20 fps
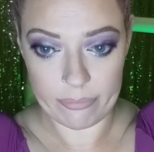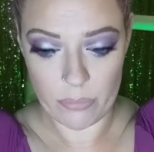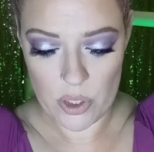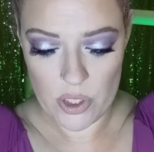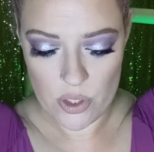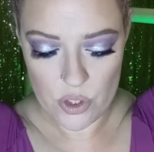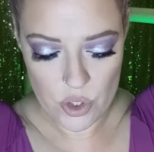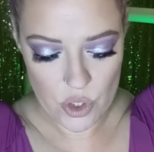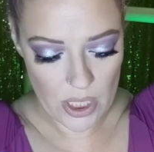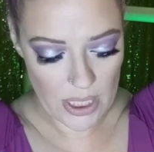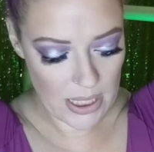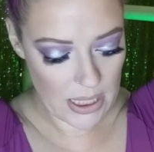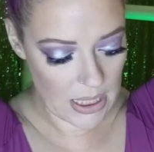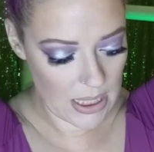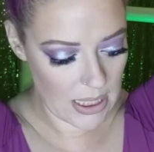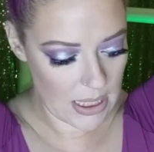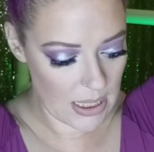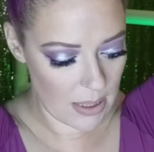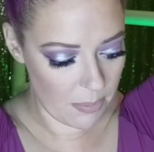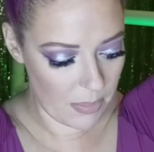With strength
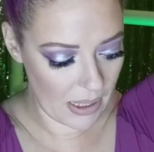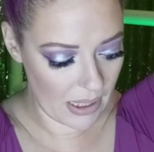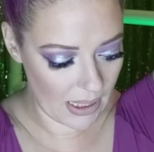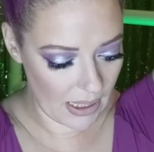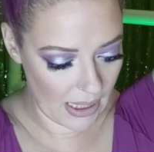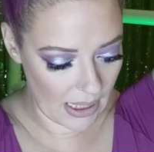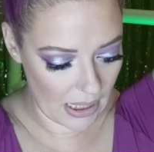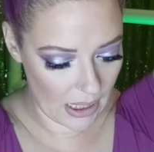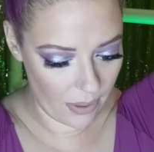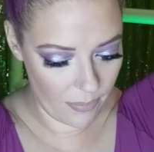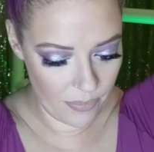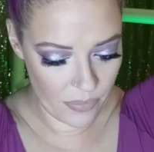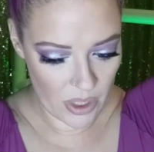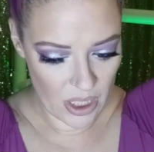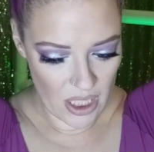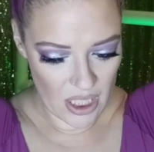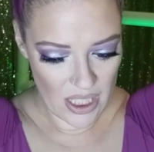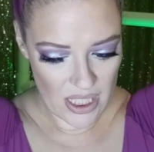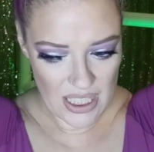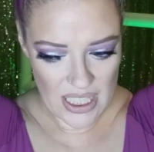and stability,
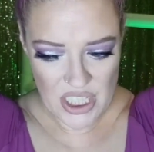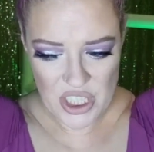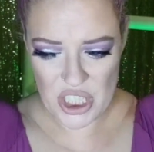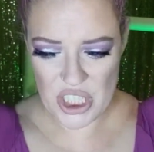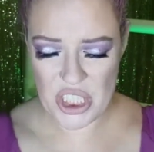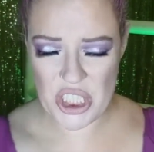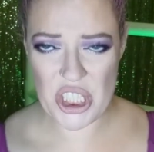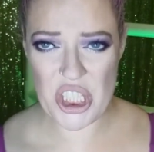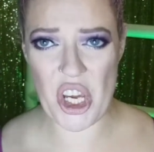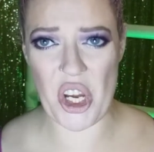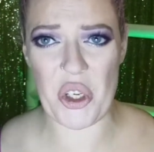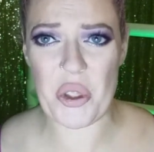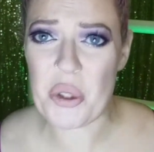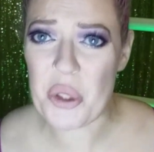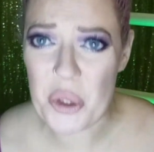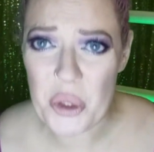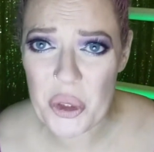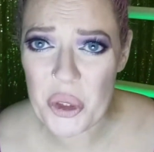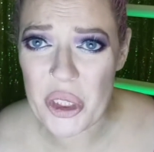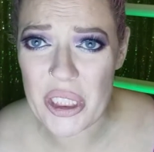they're just so
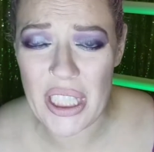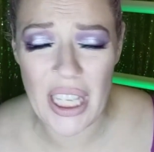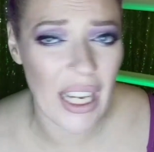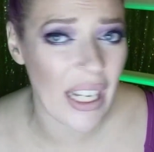good.